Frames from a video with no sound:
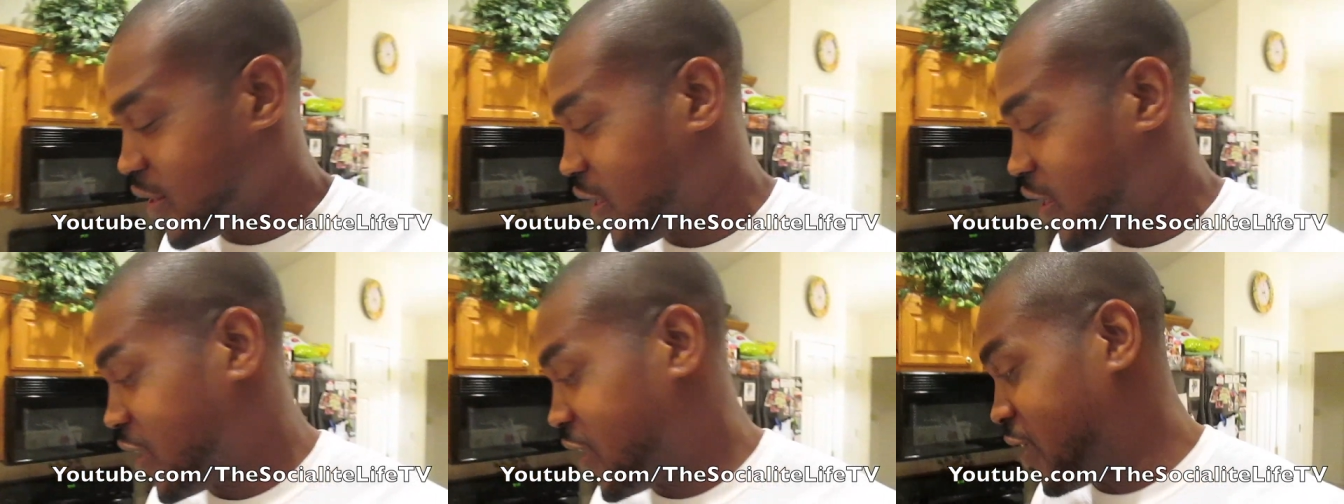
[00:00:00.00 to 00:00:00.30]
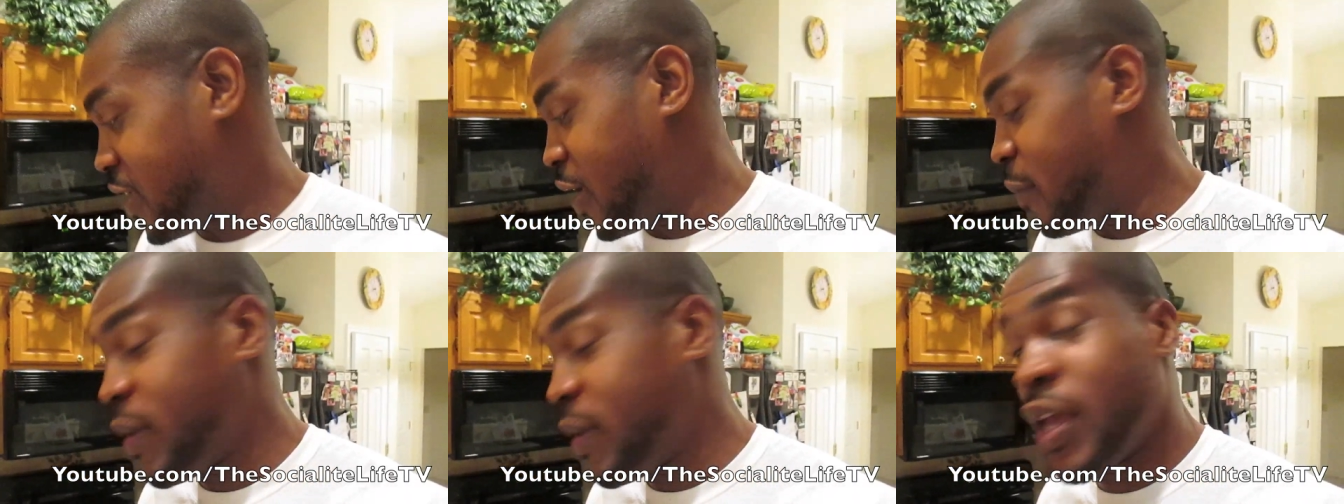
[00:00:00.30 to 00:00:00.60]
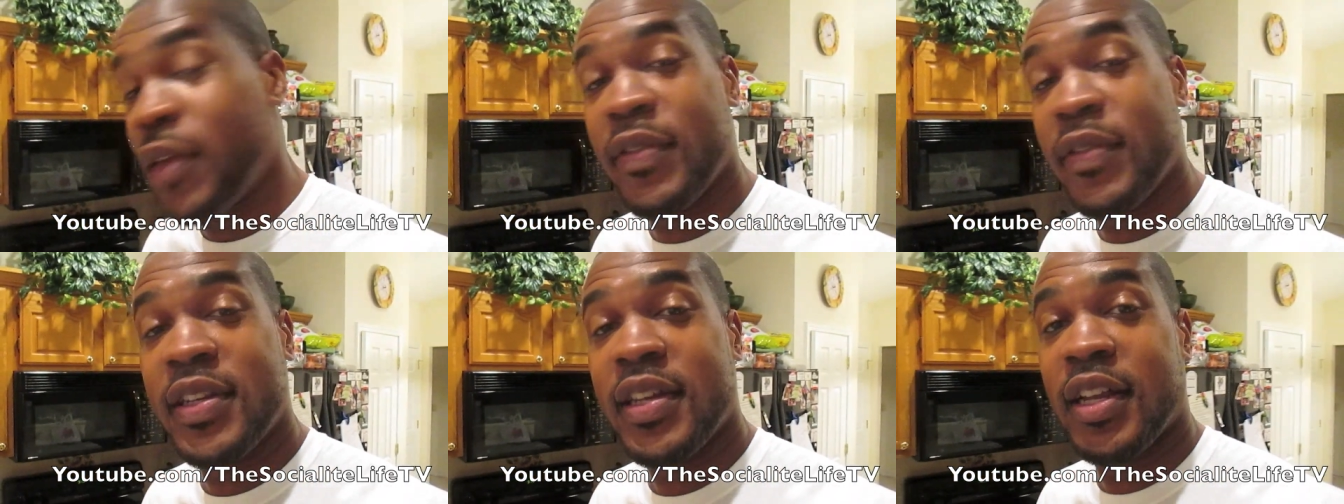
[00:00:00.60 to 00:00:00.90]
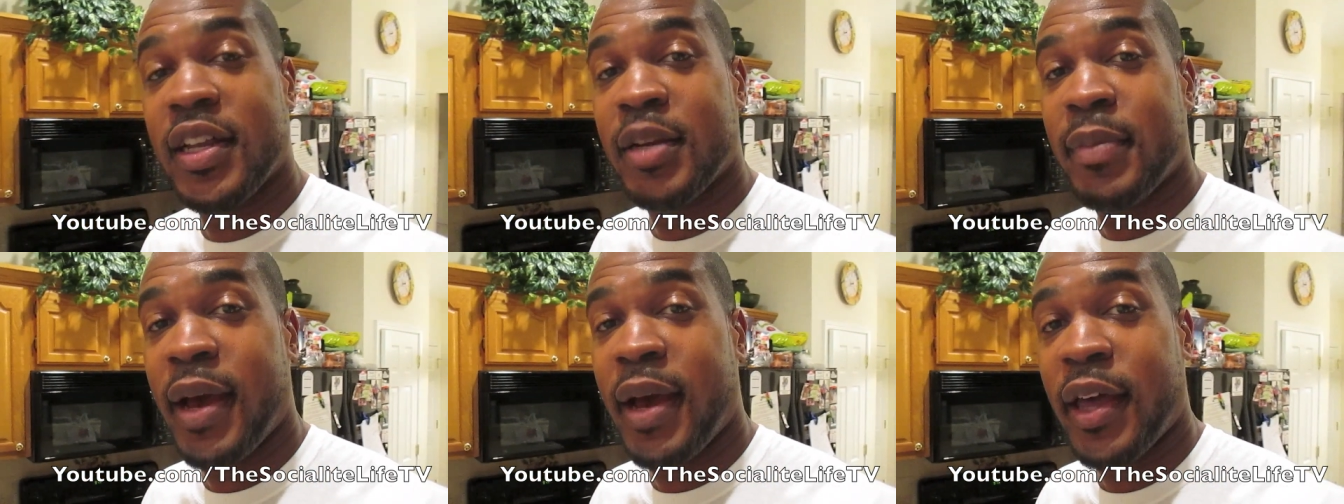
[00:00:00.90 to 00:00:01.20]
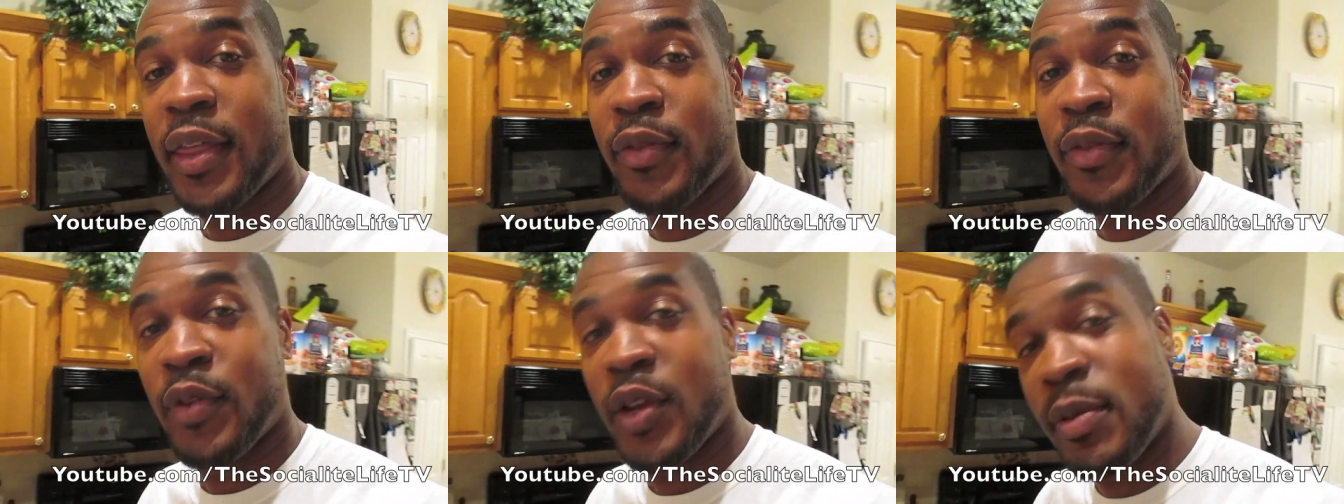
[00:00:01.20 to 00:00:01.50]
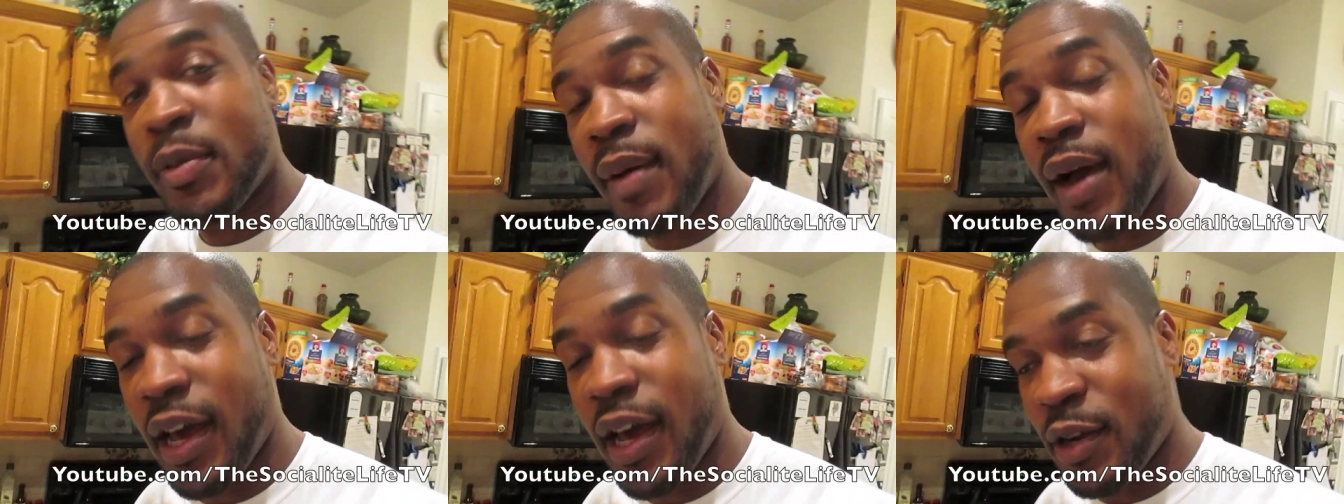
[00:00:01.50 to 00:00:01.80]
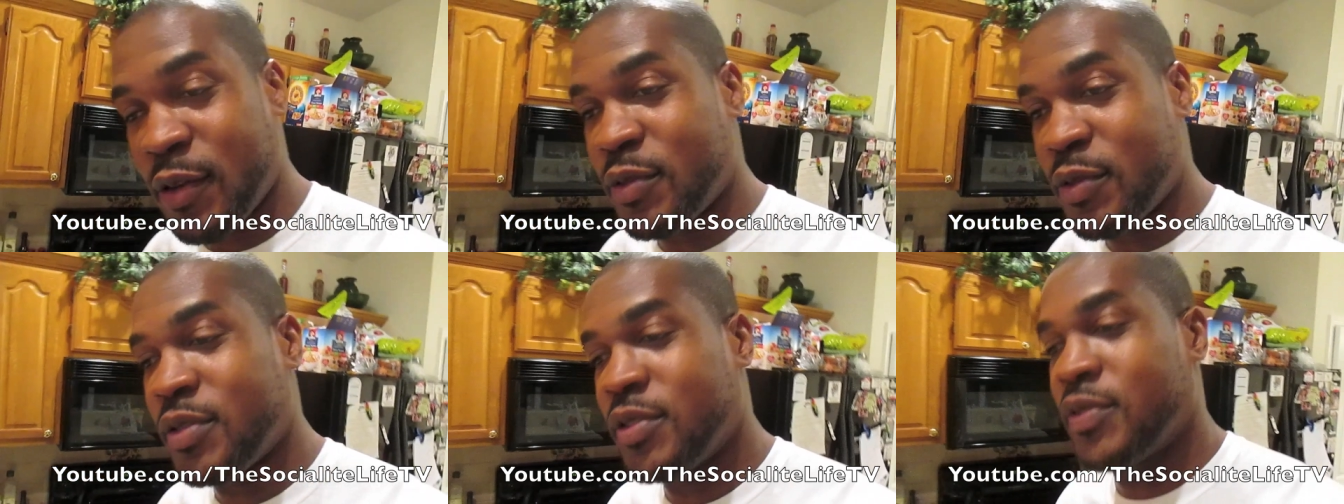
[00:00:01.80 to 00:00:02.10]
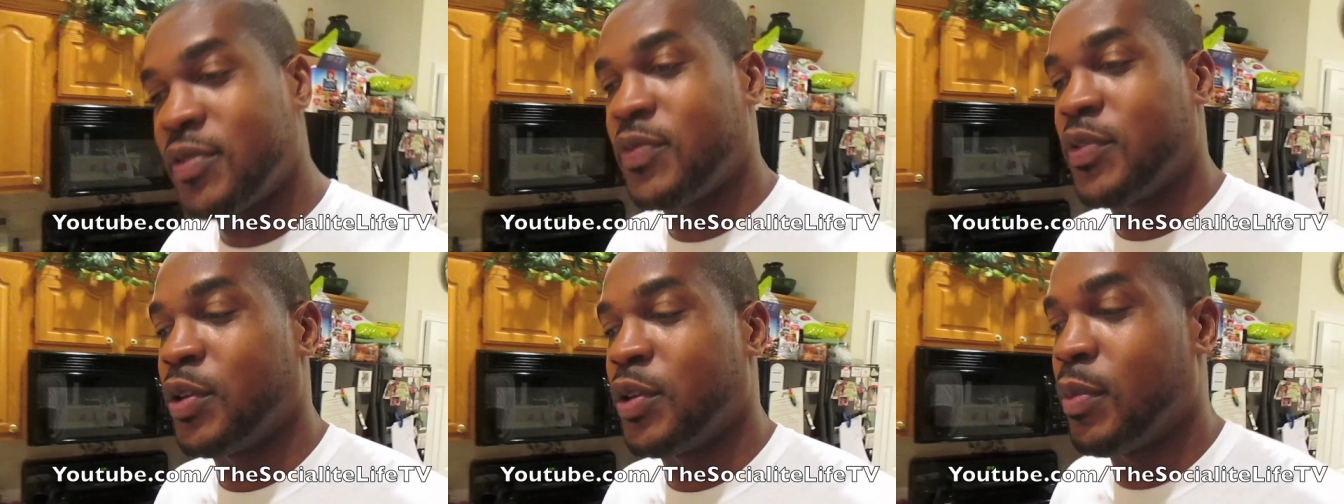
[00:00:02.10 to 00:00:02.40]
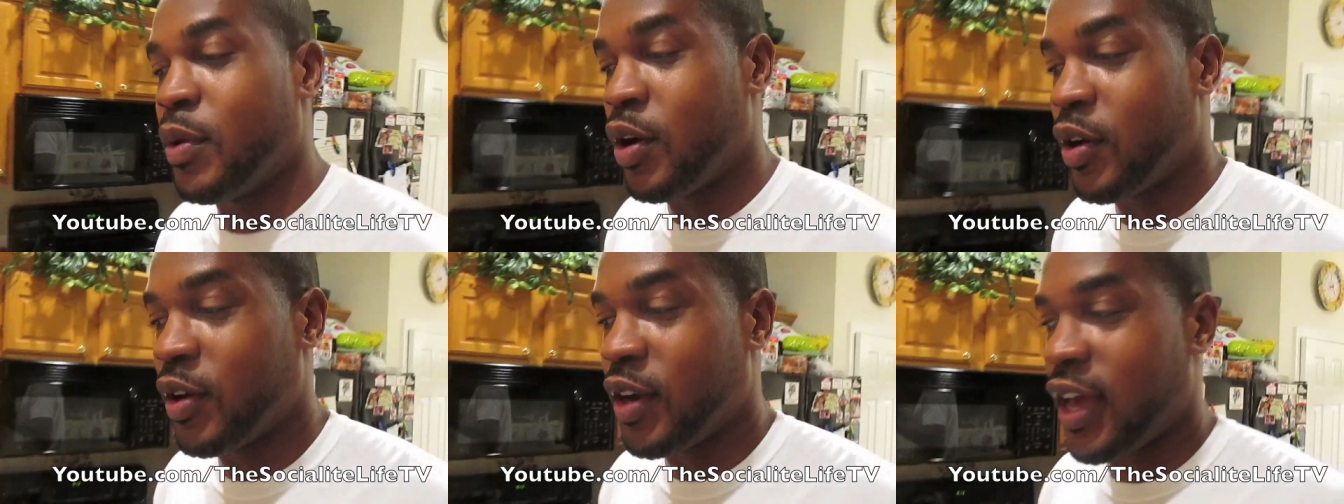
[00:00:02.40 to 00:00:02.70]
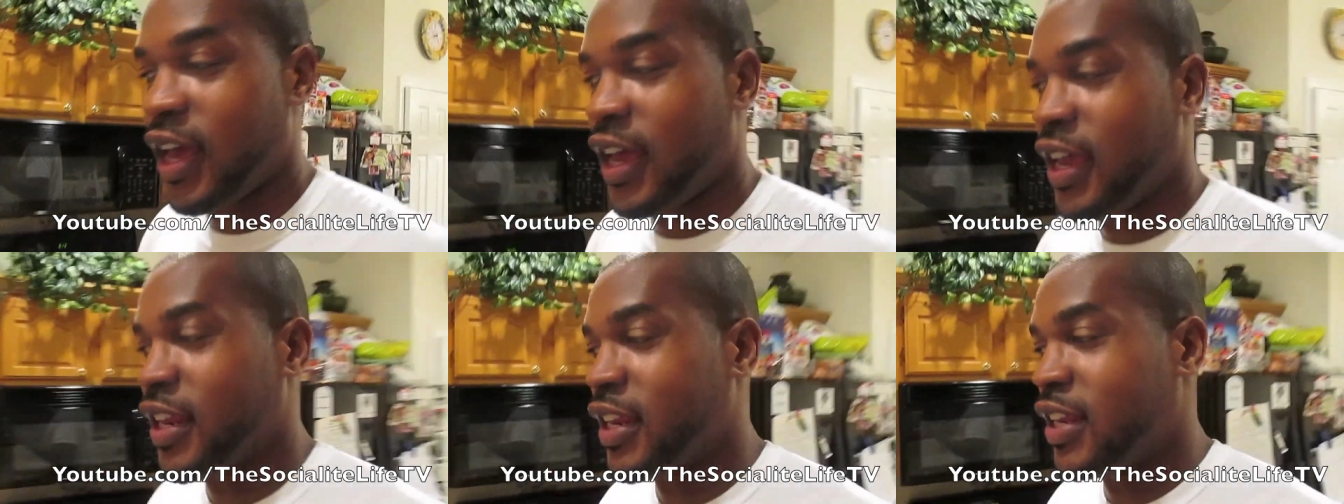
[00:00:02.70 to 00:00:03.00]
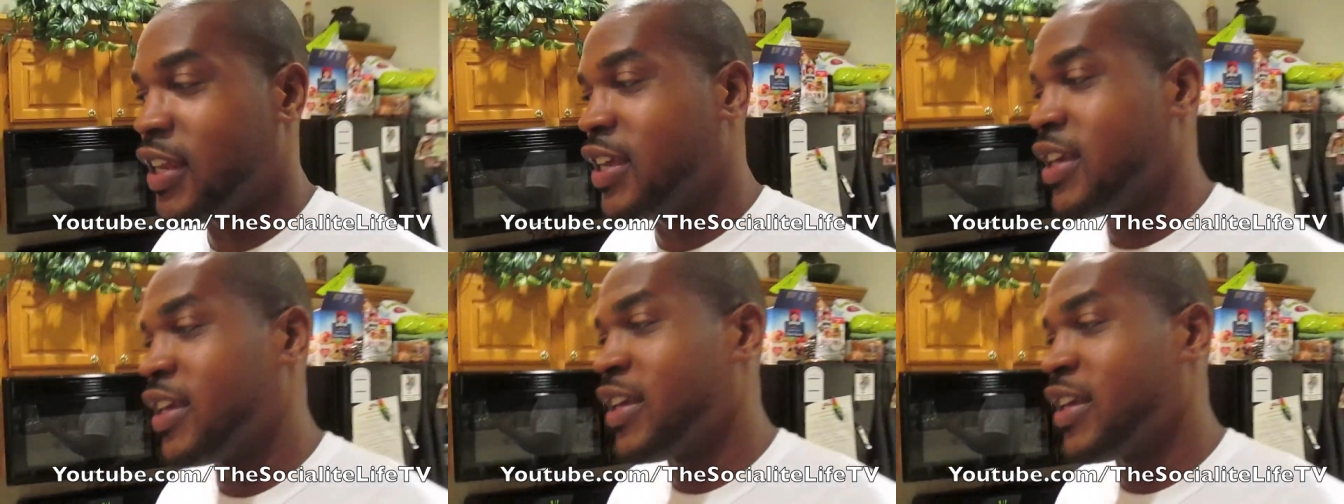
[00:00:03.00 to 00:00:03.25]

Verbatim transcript: You know, I may even tell it about three bottles for tomorrow night